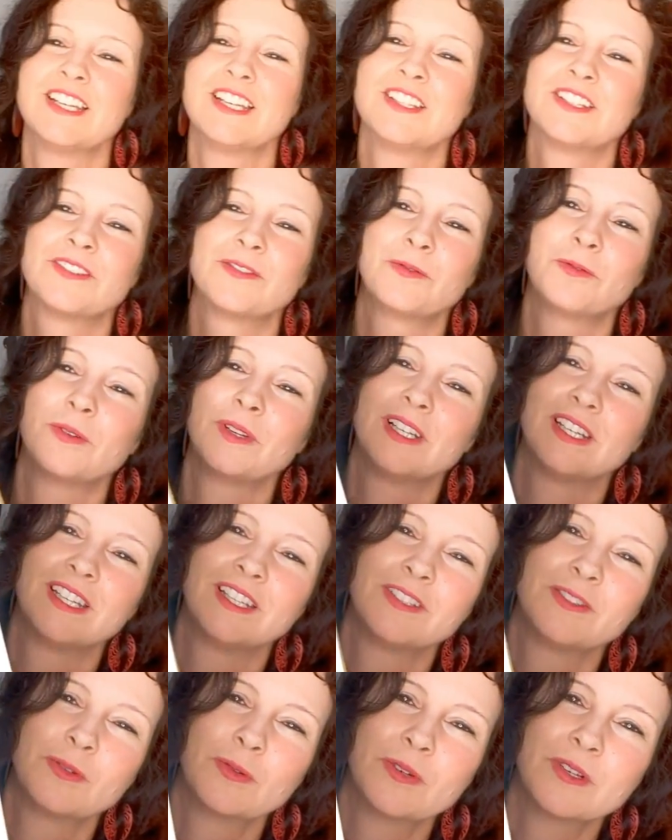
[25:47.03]
just really
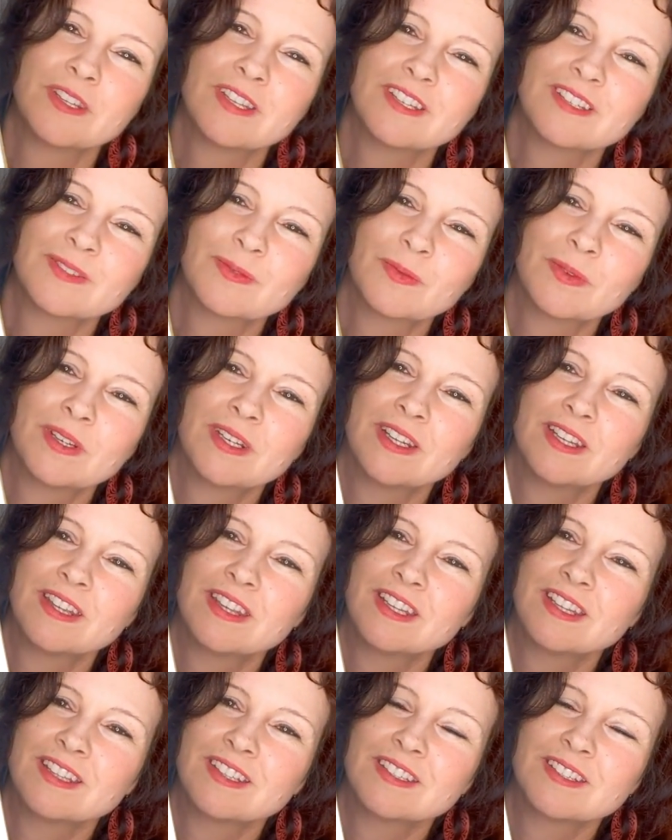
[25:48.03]
adore this one. I
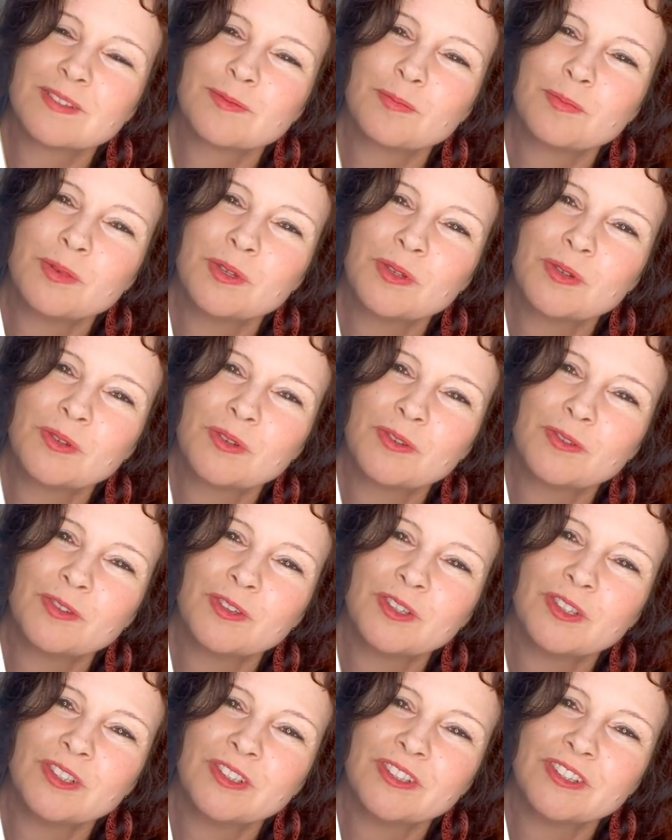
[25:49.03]
think this is
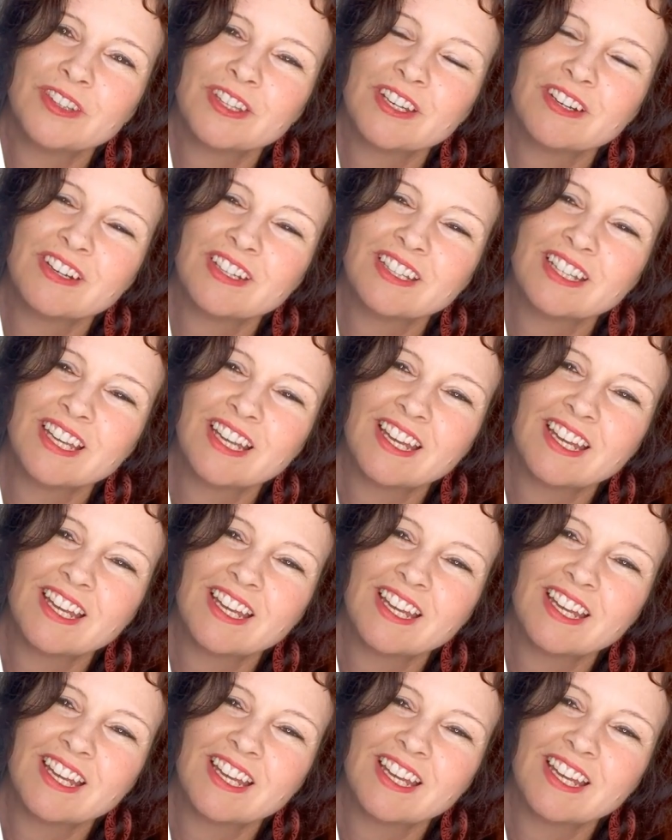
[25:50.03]
beautiful. There at the